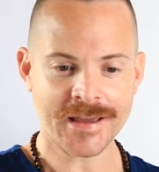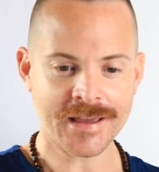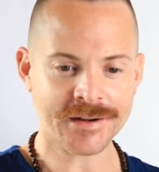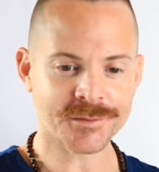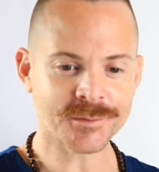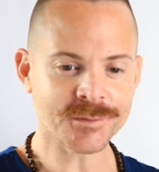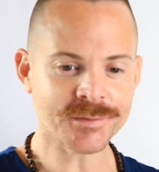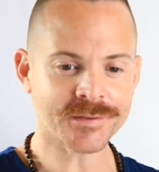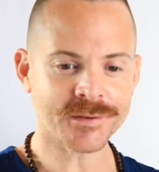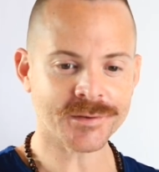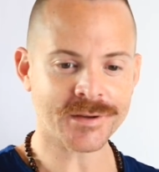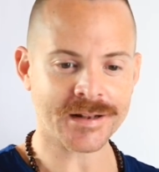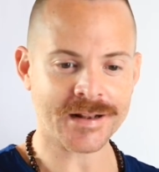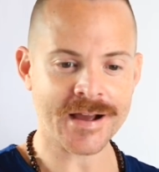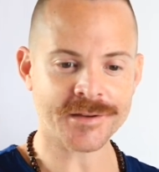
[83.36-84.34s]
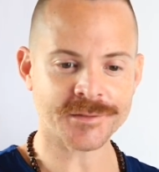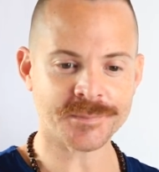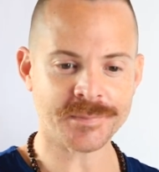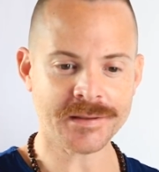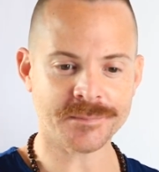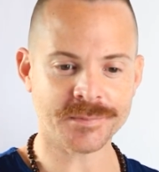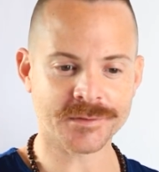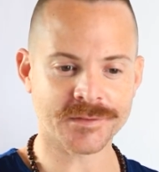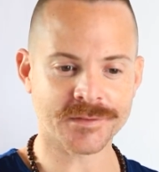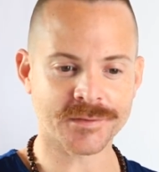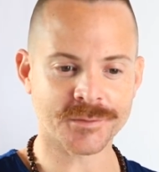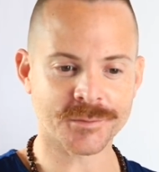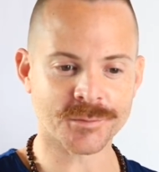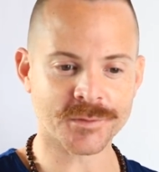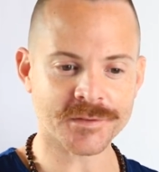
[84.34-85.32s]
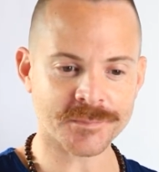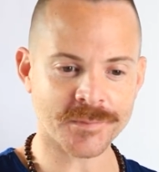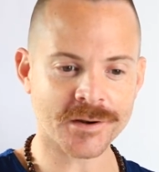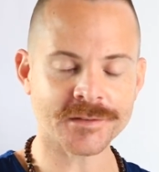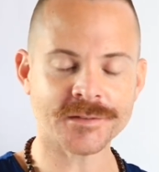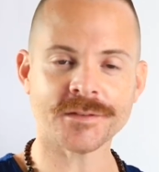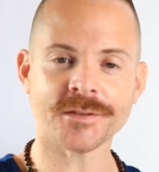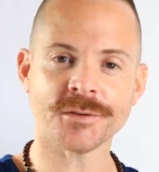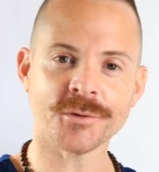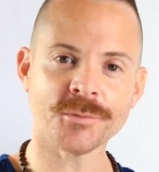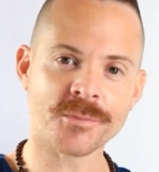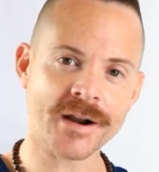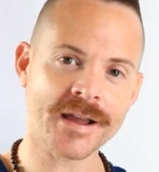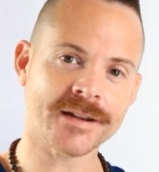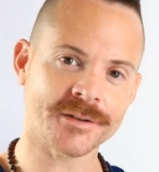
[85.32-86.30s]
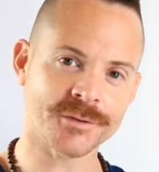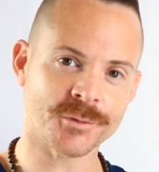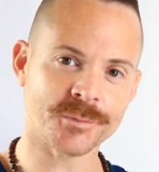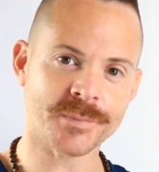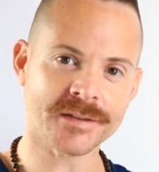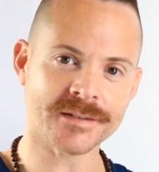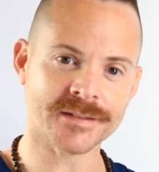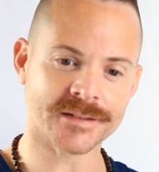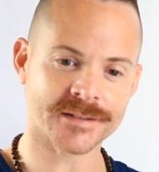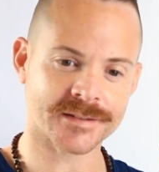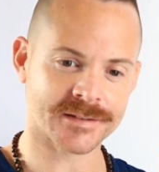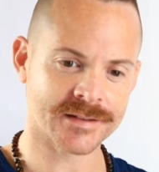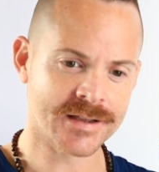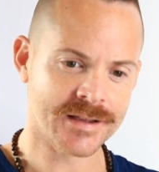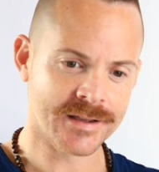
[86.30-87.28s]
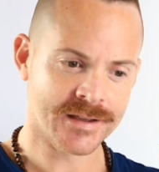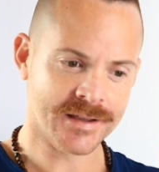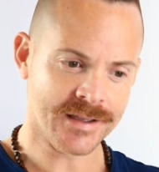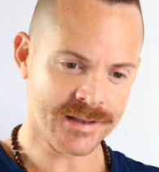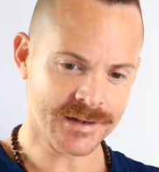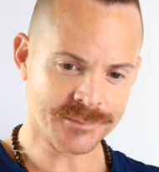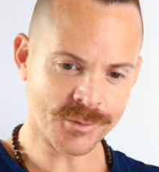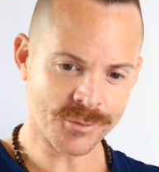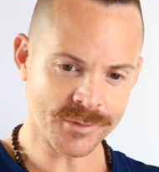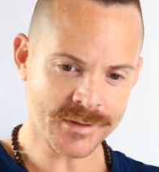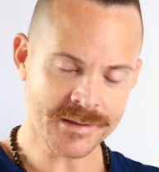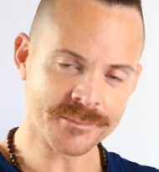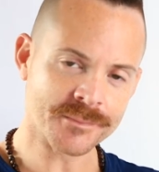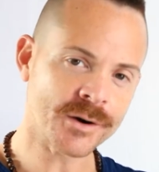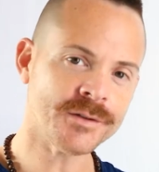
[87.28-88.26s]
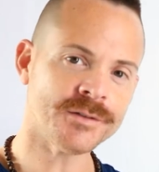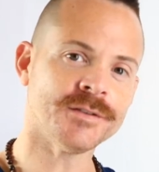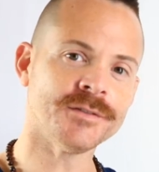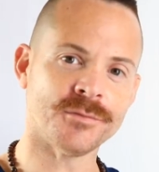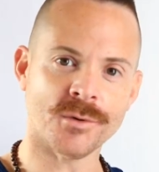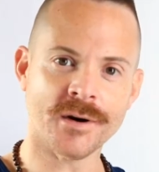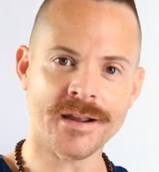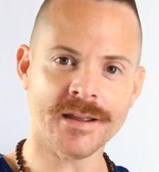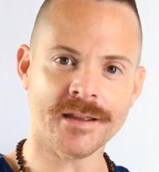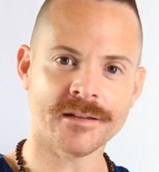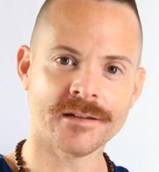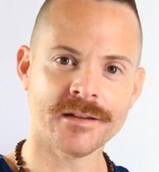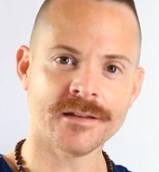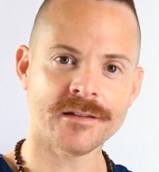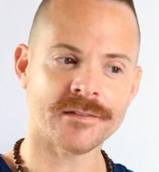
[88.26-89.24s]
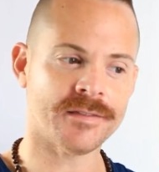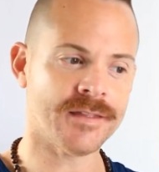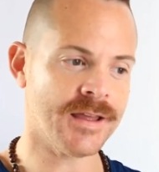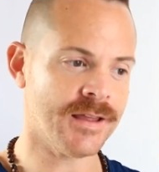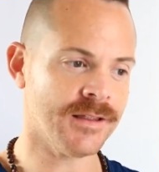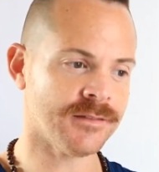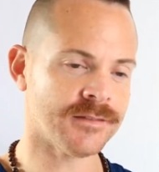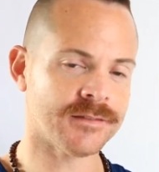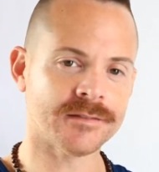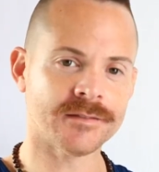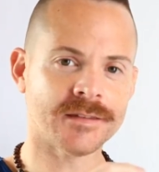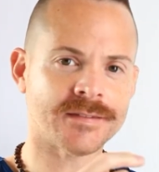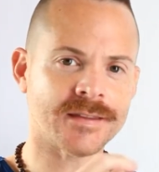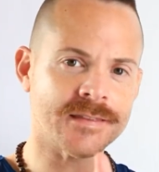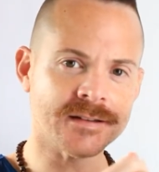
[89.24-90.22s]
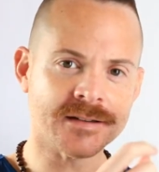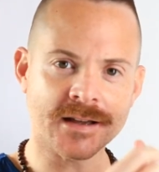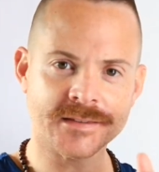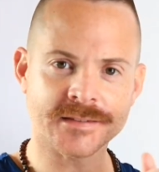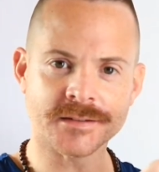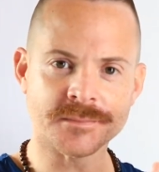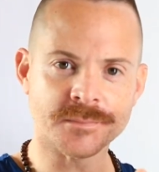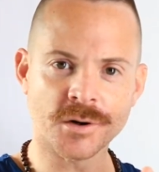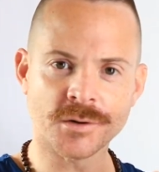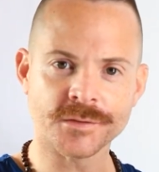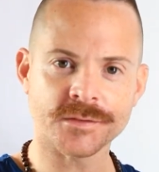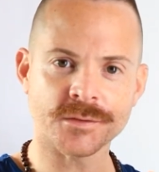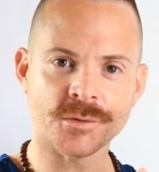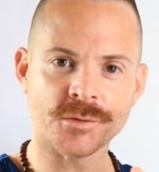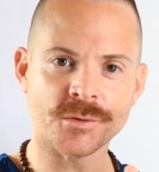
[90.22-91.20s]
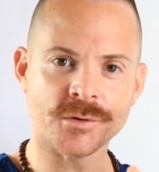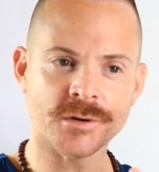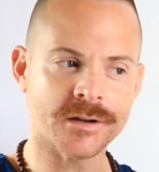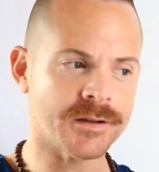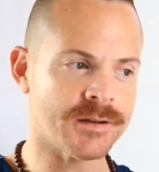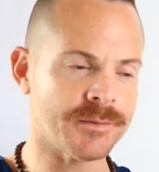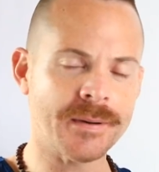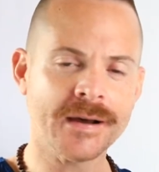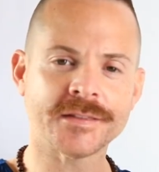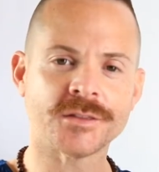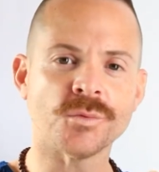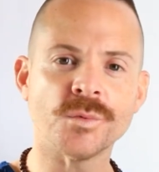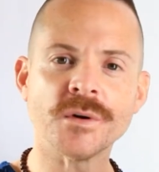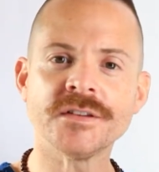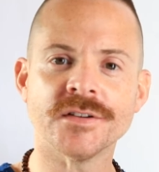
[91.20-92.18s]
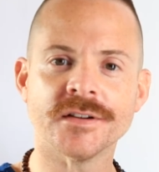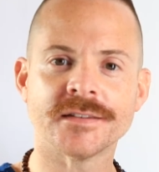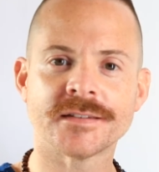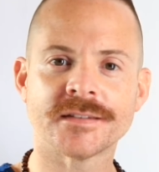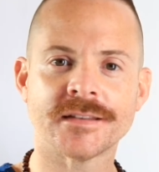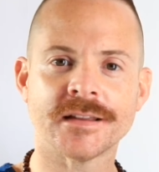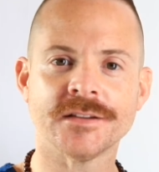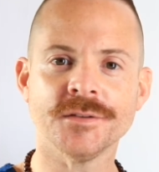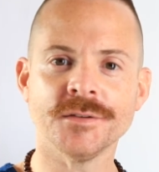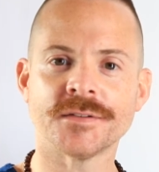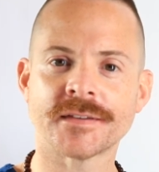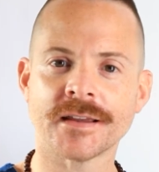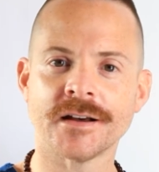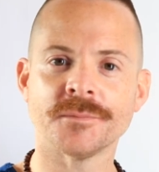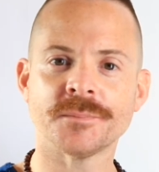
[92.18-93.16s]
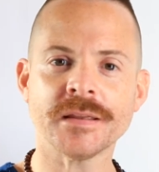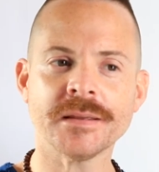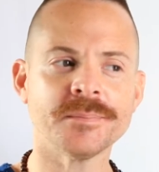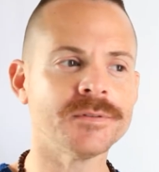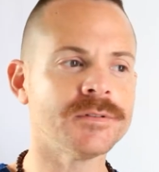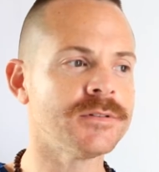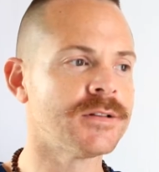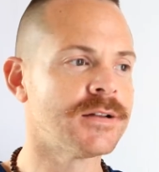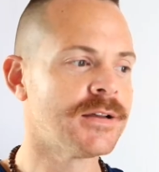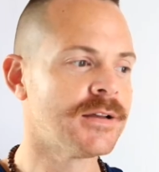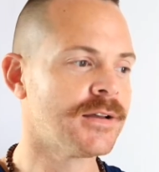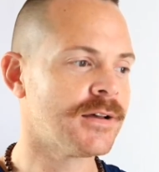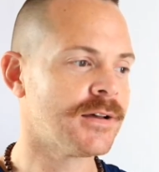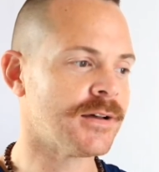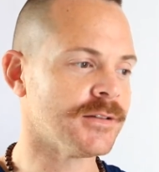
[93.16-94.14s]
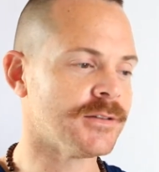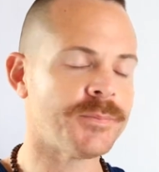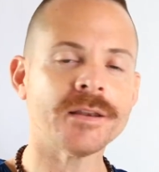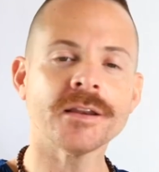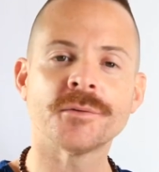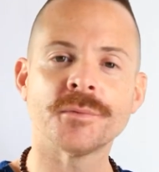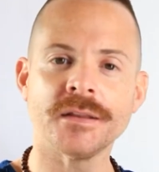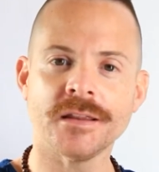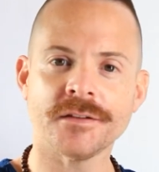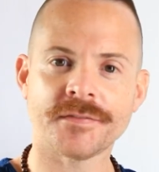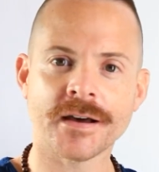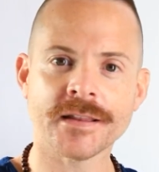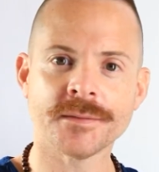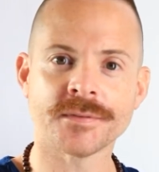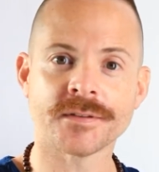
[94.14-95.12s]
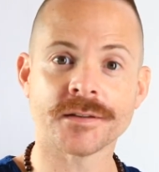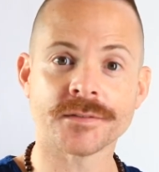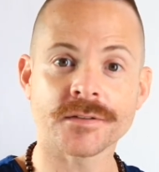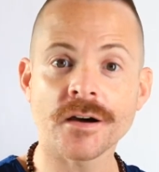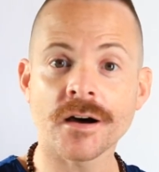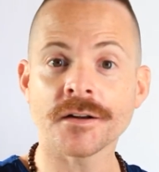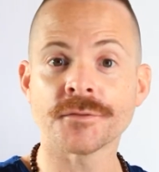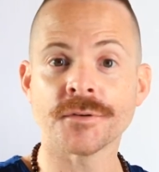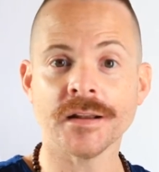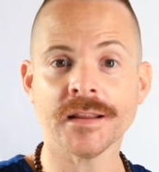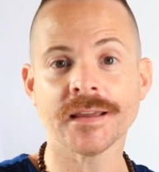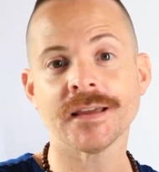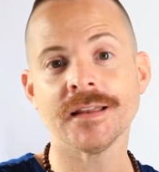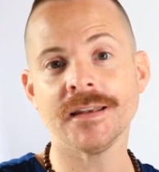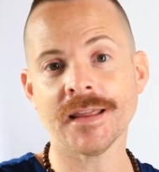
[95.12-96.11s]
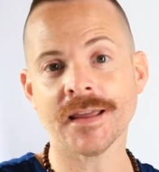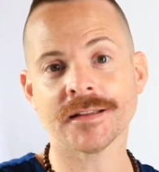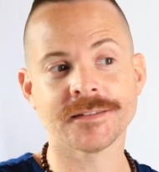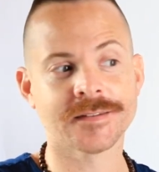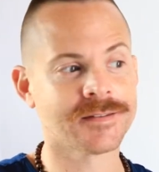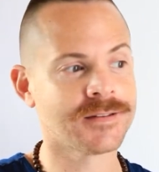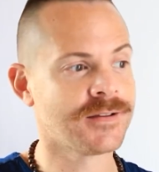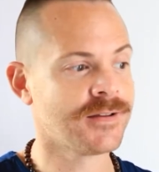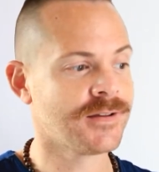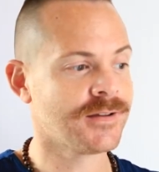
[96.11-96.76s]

and it also allows people to respond to your brand and your business in a more emotive way than, say, the nuts and bolts or about the widgets that you sell. People, depending on where they find themselves, can't really connect